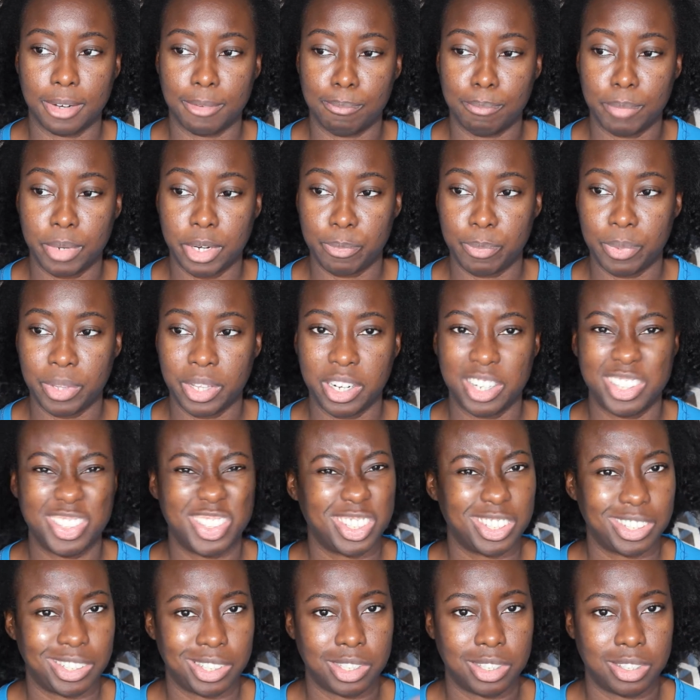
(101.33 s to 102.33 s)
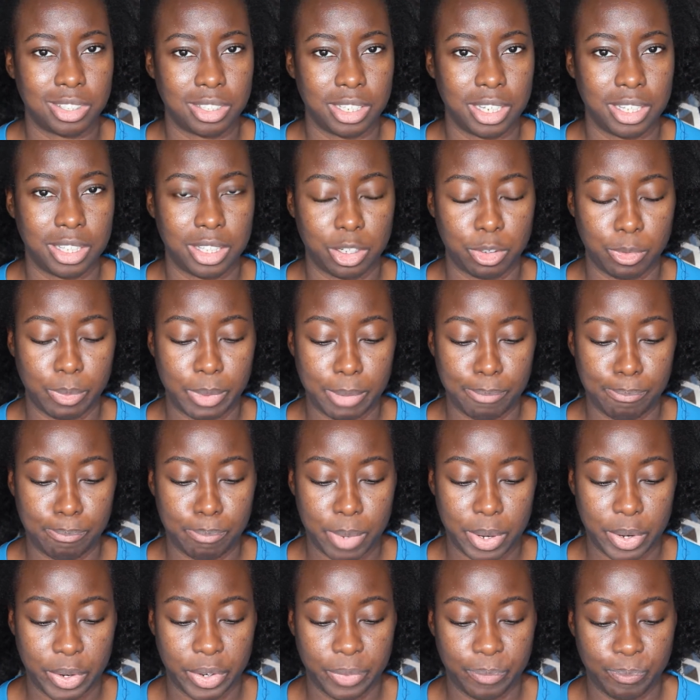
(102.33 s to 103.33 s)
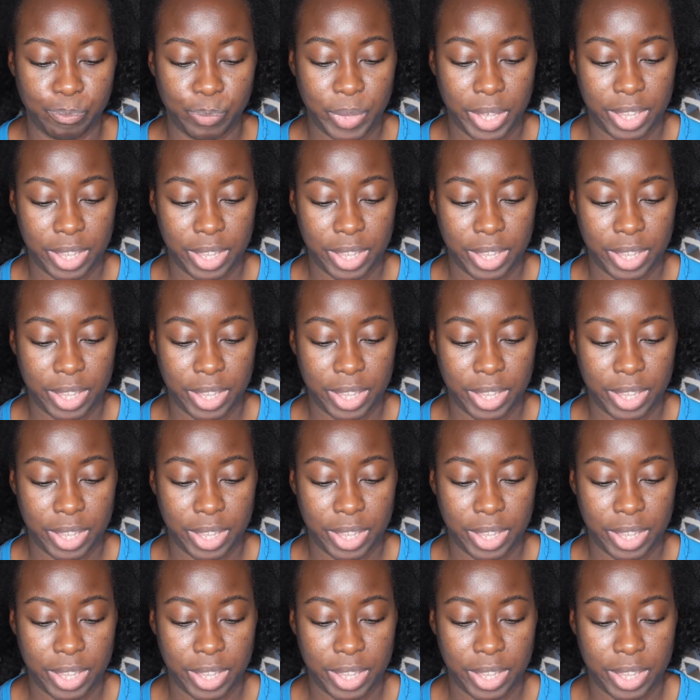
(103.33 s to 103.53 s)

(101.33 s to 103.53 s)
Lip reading: manipulate it just a little bit better.